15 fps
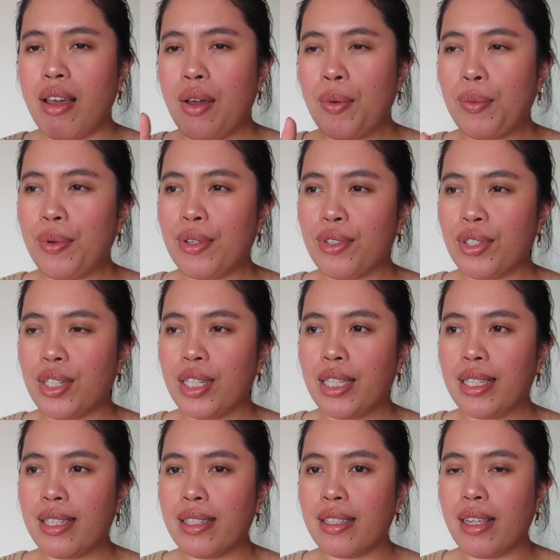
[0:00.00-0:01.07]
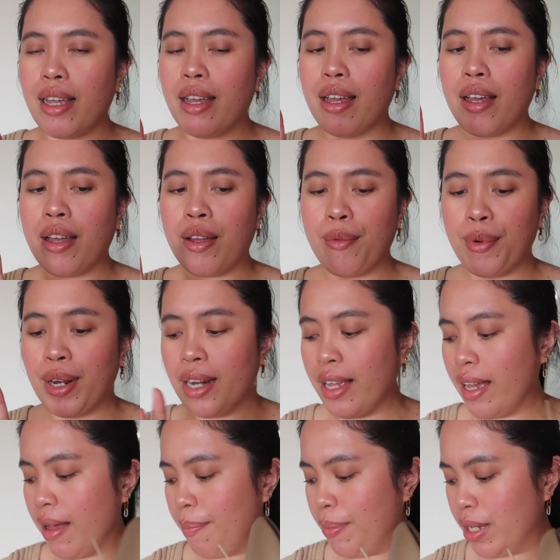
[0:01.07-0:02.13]
which is really a
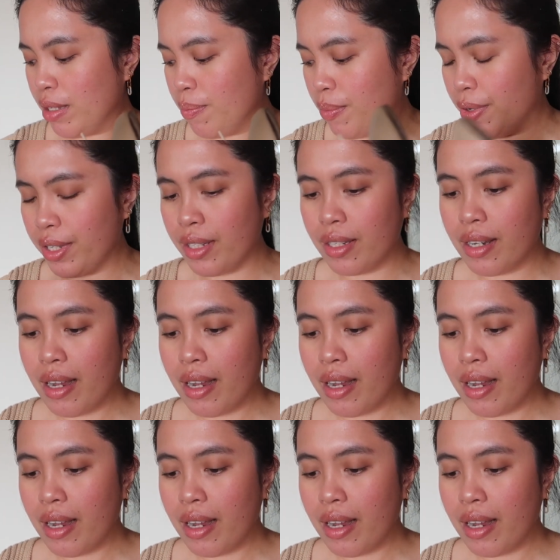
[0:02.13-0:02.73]
plus point.